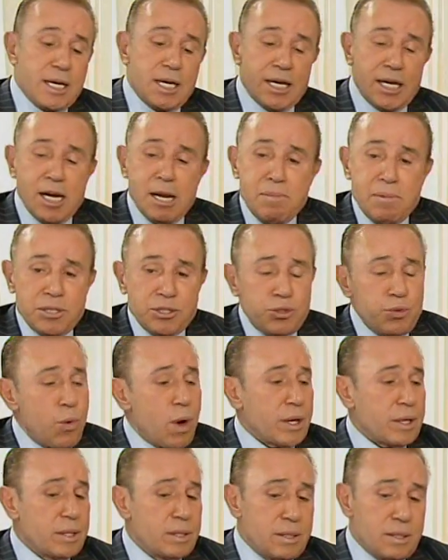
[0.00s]
Element
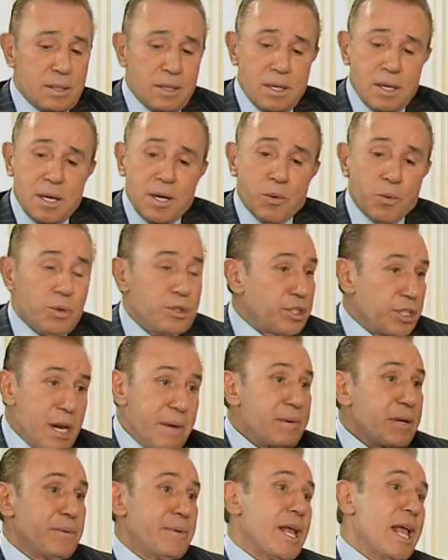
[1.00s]
one, which
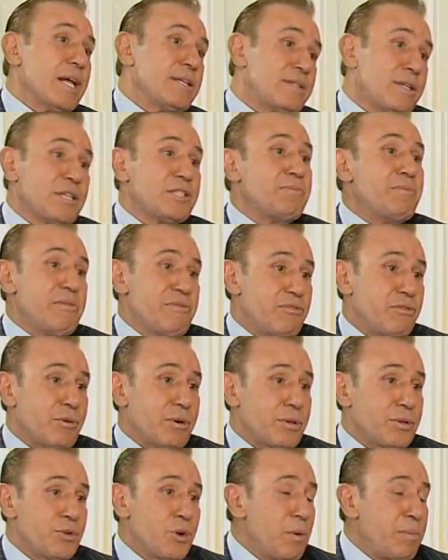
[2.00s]
never we addressed
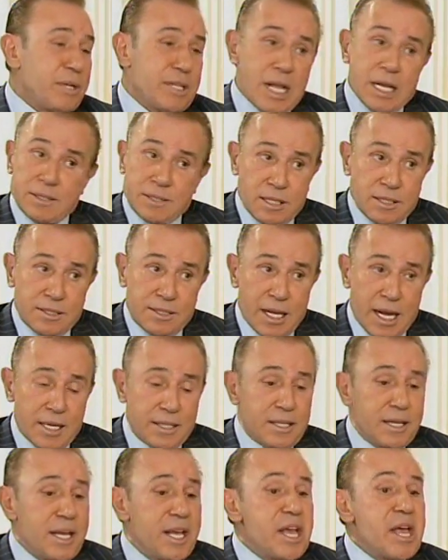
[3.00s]
before. Nobody addressed
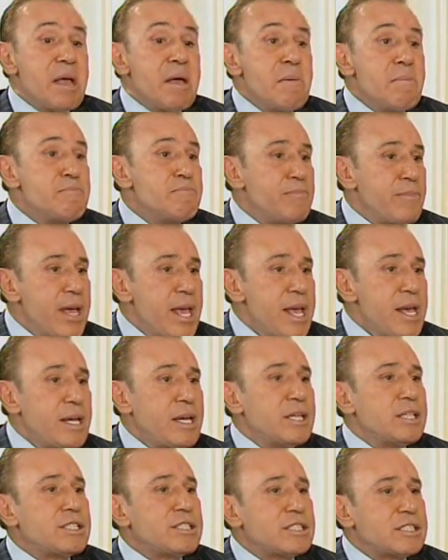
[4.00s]
that.
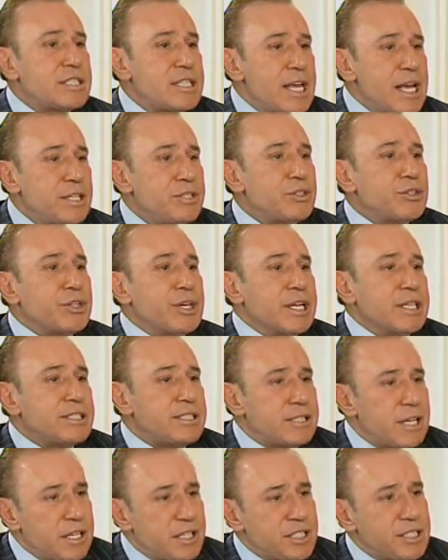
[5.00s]
Make skin
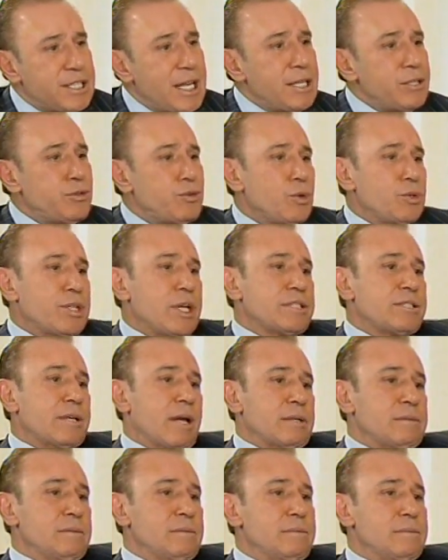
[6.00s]
resistant to the sun.